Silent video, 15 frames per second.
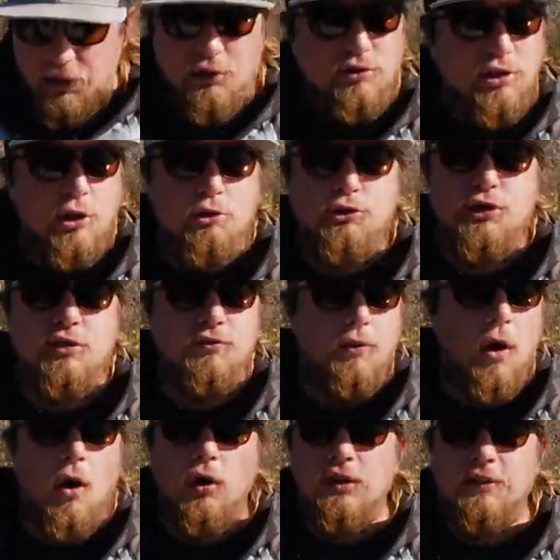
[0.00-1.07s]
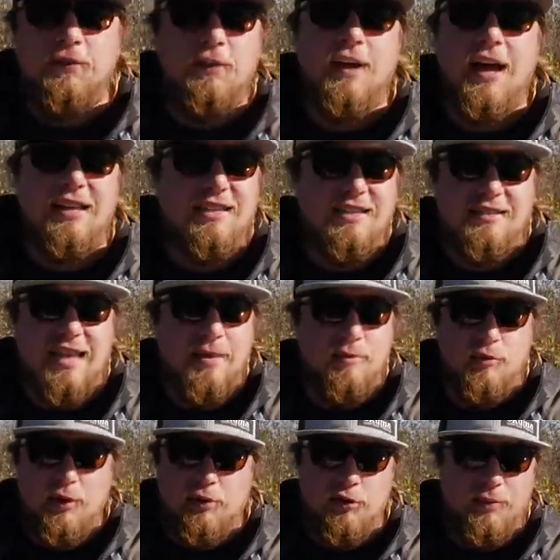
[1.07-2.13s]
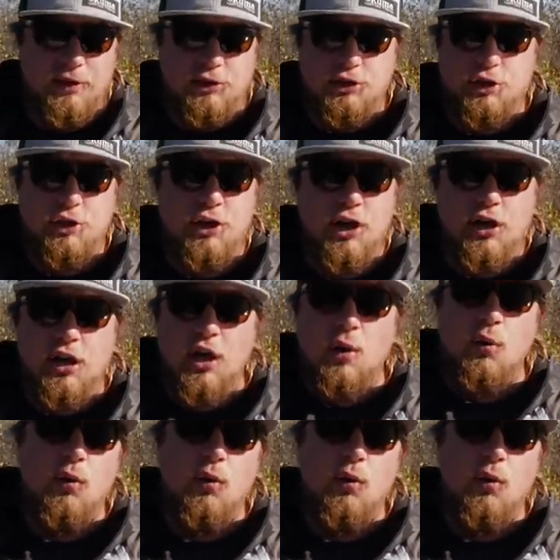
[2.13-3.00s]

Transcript: use hoochies for all different kinds of salmon, whether it be Chinook,